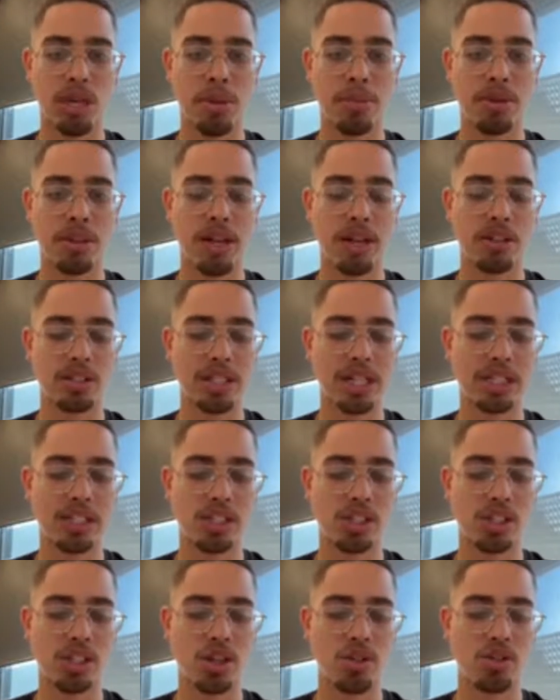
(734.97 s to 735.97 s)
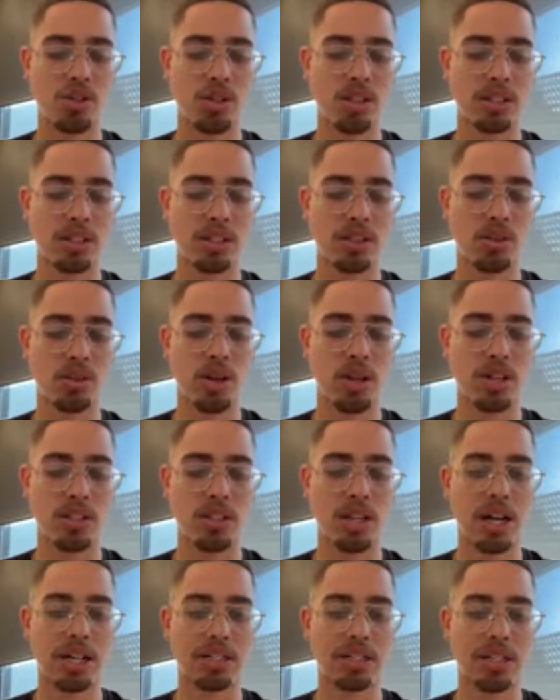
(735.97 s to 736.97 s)
thumbnails I just showed you, here's the
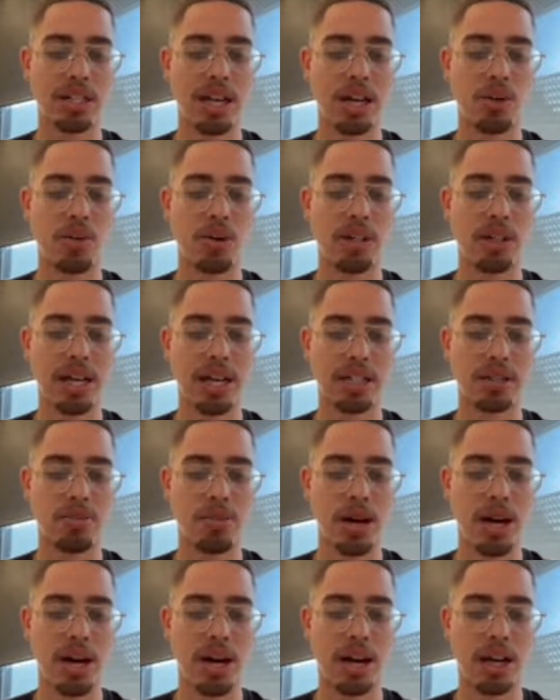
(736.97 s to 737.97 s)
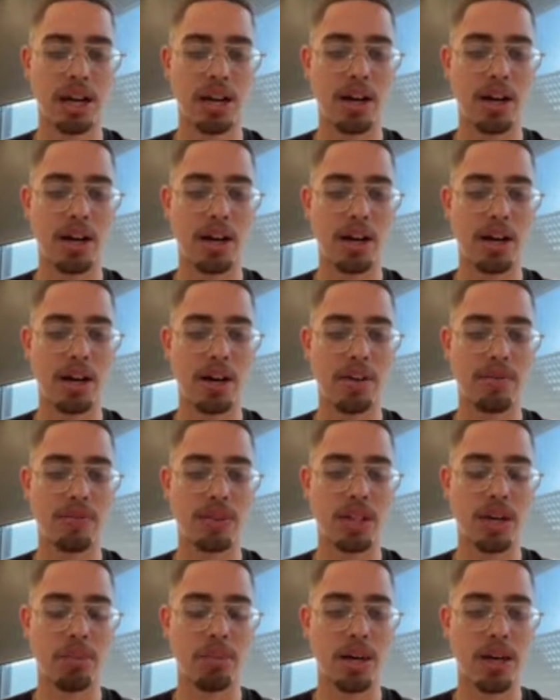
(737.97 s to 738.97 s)
$300 a day one. That's my
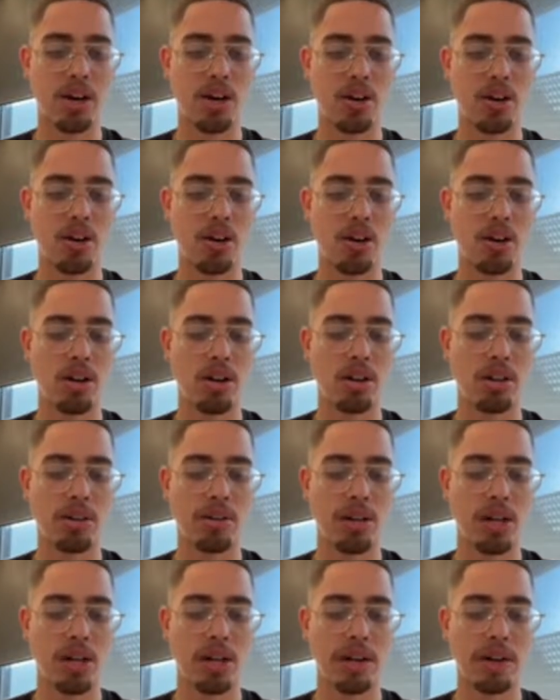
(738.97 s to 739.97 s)
thumbnail on,